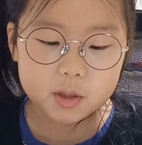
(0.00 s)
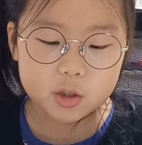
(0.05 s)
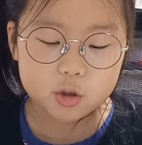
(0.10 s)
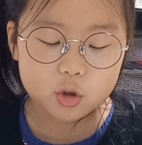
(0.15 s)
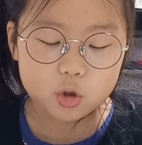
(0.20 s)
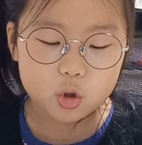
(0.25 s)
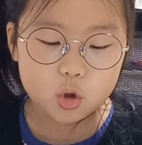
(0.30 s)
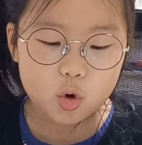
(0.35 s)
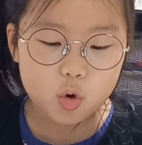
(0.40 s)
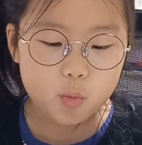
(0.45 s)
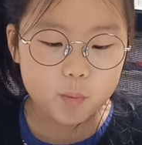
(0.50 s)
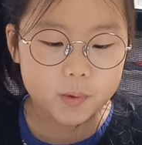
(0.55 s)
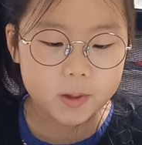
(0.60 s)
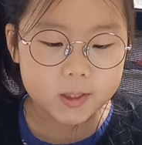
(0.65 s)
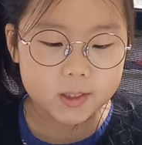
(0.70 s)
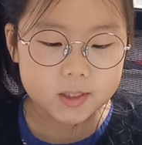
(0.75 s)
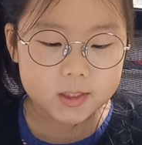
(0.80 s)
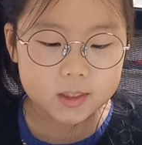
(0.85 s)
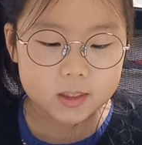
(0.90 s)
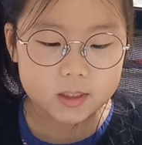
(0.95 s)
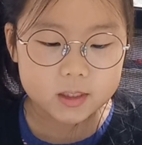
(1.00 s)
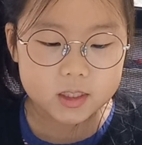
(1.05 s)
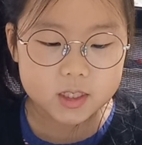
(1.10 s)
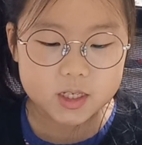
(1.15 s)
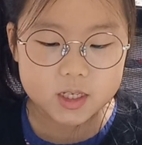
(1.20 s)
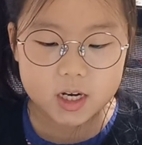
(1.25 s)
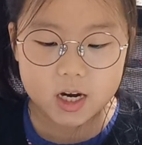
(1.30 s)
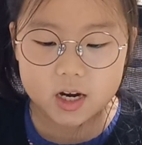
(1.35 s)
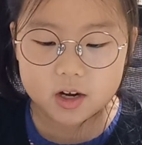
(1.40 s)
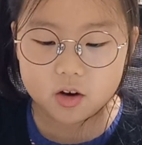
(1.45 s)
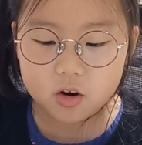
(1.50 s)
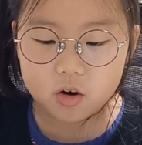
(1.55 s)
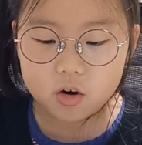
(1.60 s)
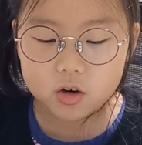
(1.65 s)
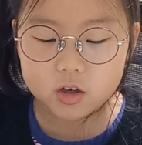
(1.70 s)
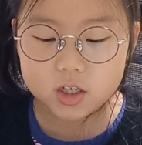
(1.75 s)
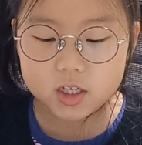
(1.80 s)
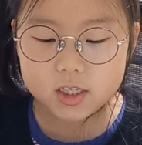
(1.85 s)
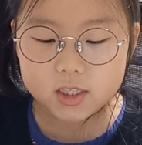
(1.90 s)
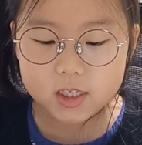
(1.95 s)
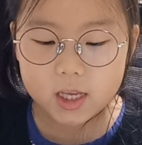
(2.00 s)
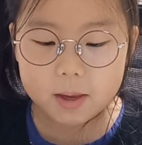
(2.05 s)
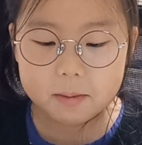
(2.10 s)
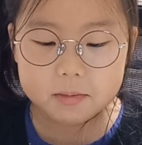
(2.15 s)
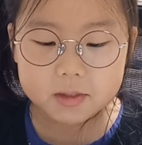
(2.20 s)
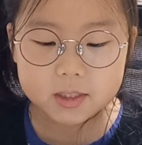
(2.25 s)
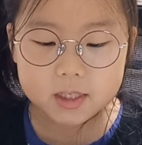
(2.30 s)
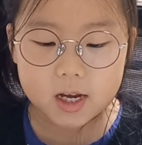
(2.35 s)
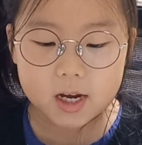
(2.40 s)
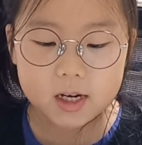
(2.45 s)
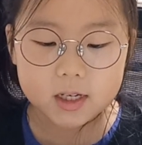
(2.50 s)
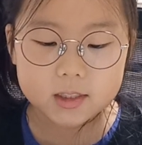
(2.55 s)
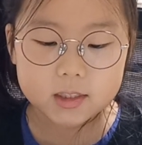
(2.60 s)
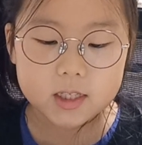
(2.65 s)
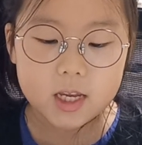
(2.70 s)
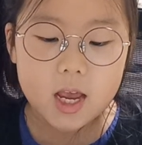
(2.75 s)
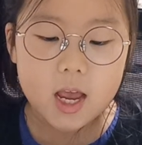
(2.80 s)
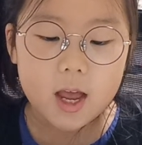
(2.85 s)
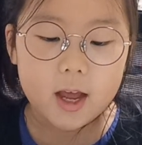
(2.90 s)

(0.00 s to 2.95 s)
into two pieces that are the same size